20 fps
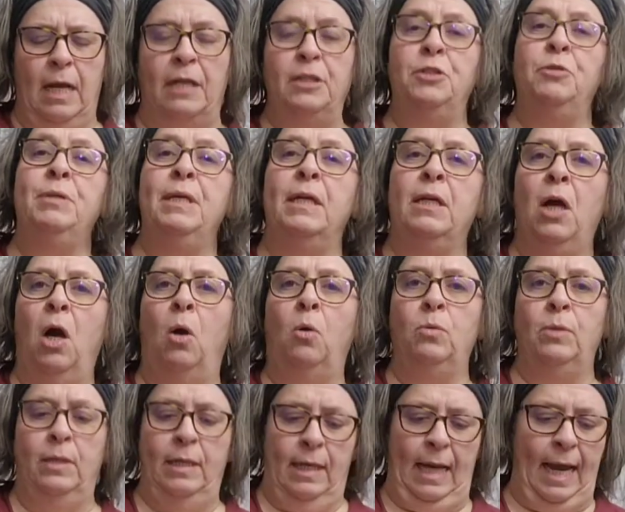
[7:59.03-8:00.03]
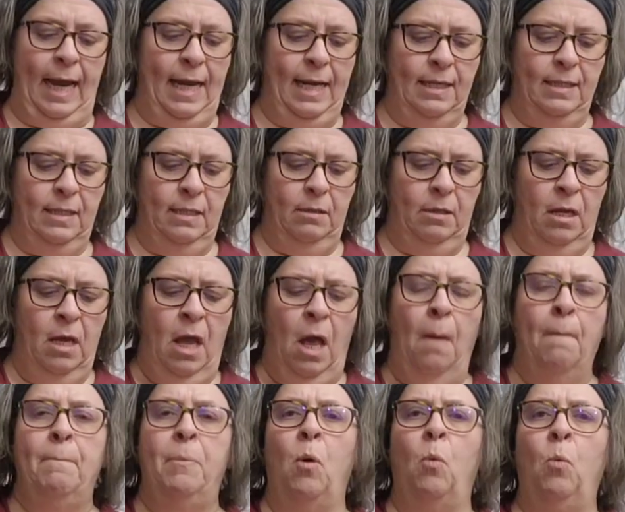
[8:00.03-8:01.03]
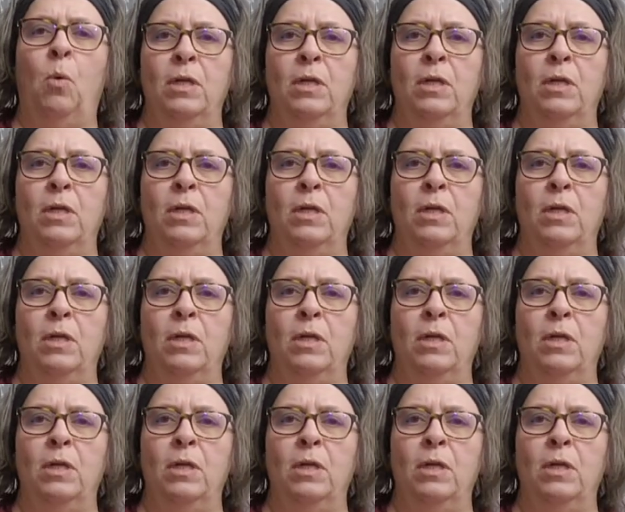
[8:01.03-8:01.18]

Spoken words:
do get cold-handed, but